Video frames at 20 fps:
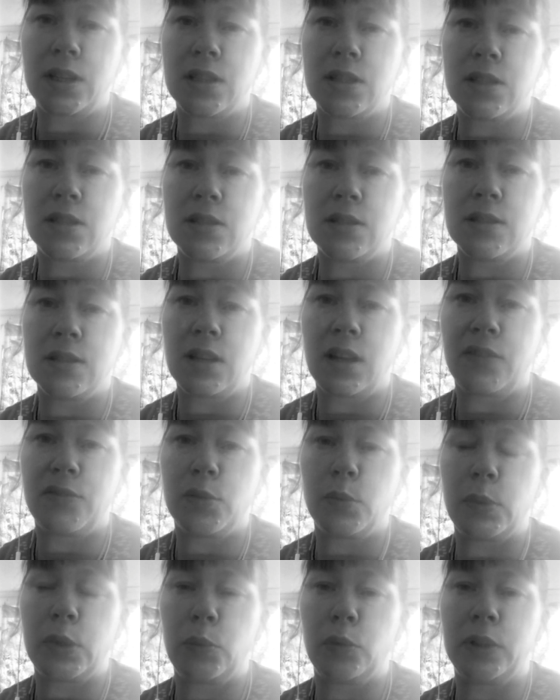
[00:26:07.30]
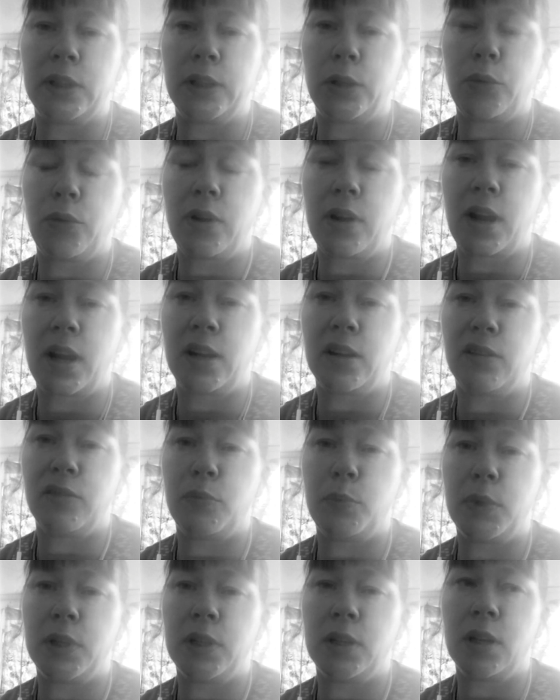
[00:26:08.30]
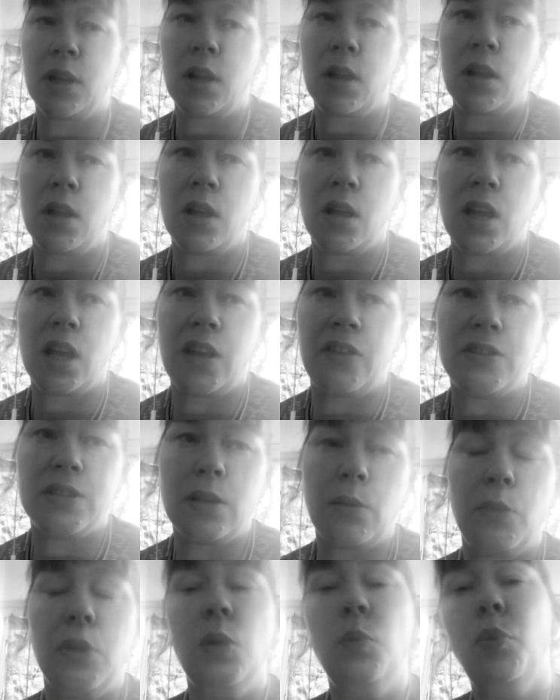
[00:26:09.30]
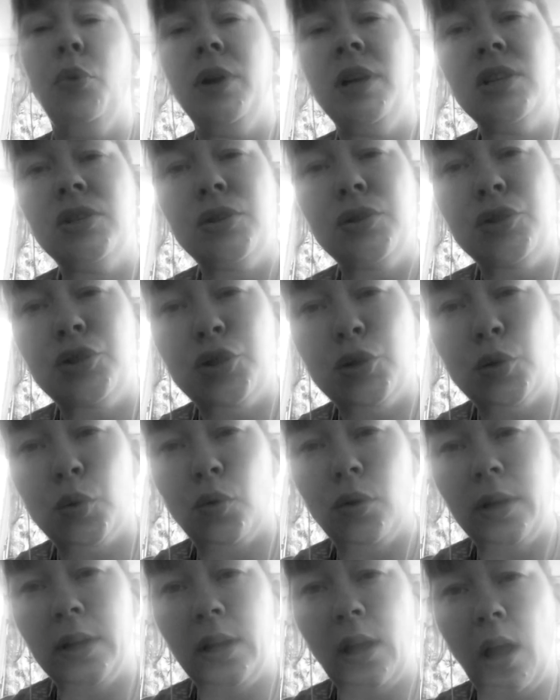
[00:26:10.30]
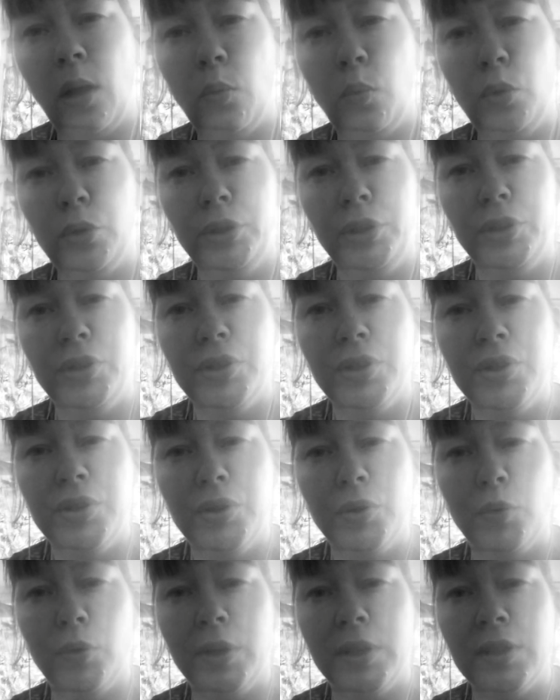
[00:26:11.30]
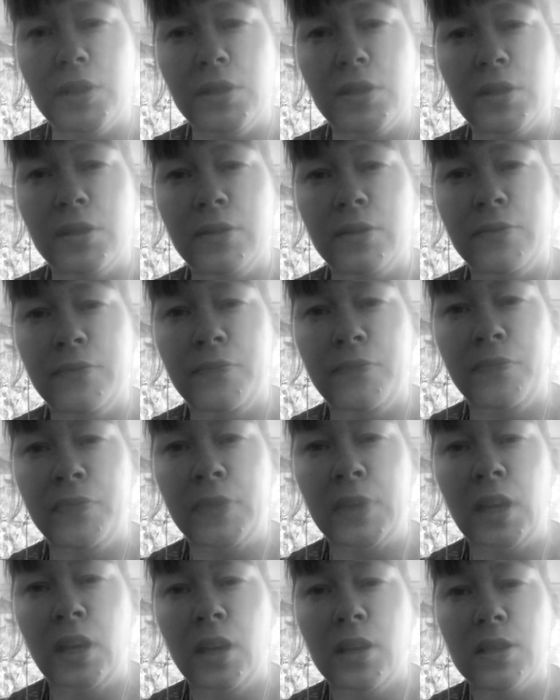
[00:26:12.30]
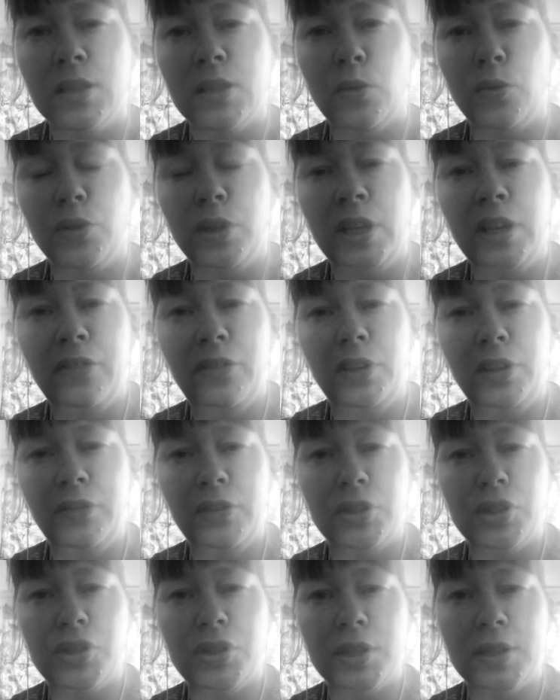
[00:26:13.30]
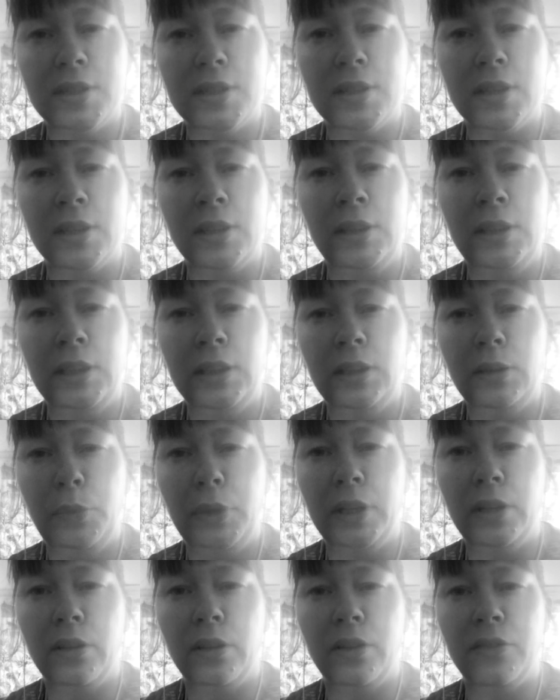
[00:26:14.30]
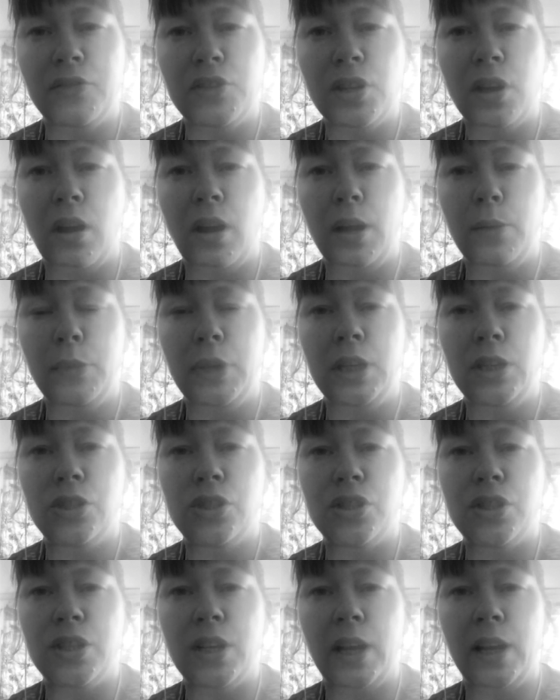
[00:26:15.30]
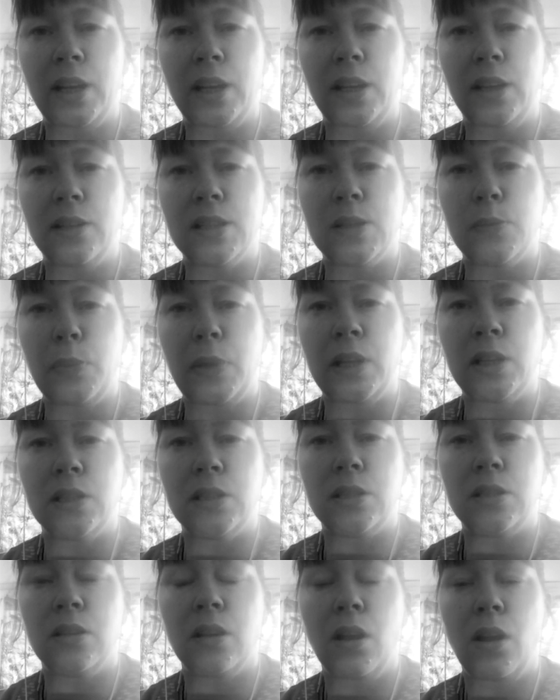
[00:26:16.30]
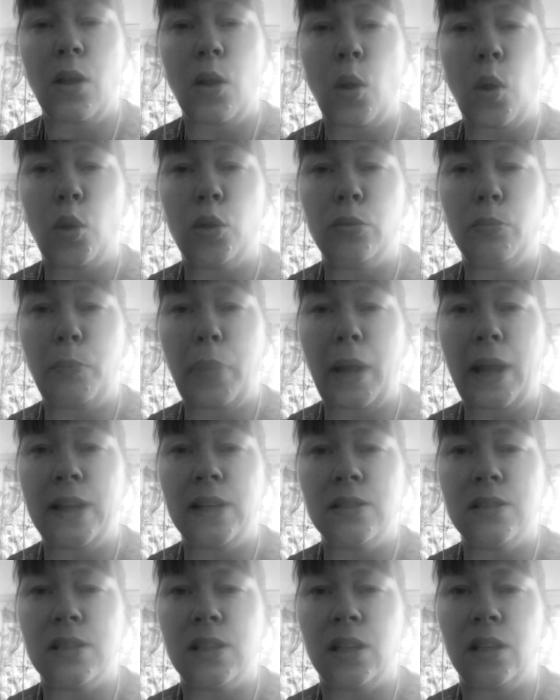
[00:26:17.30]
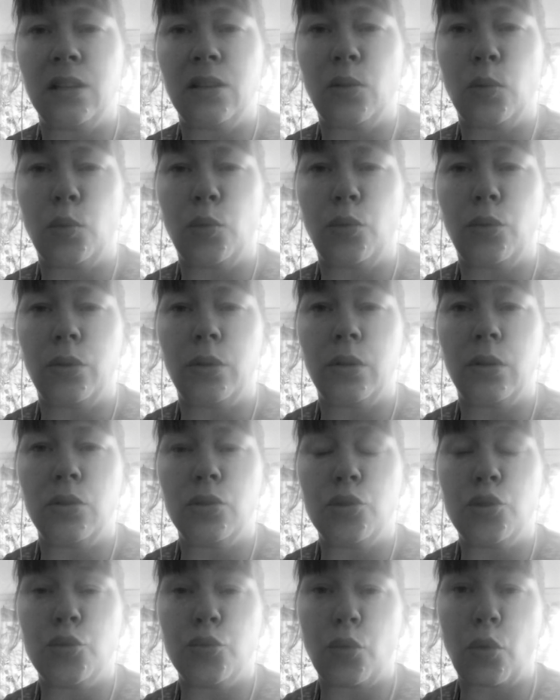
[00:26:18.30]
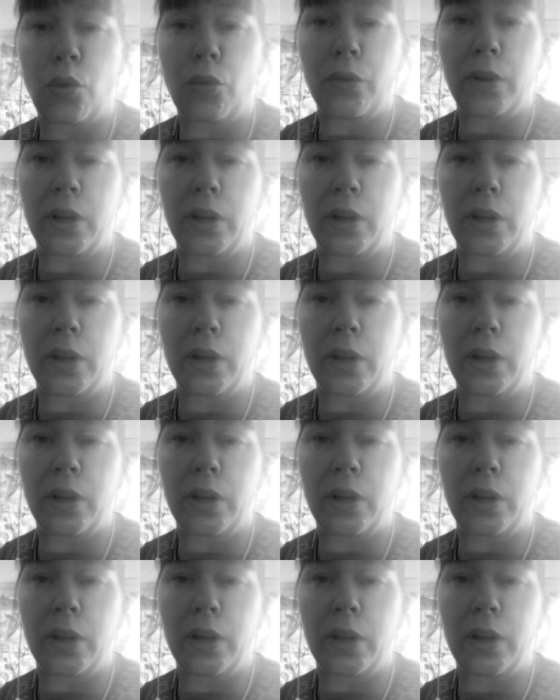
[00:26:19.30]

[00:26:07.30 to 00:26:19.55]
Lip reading: matter what it is. It doesn't have to be really creative. But if something brings you joy, I want you to do it. So even if it's just a little bit of time each day spent on painting or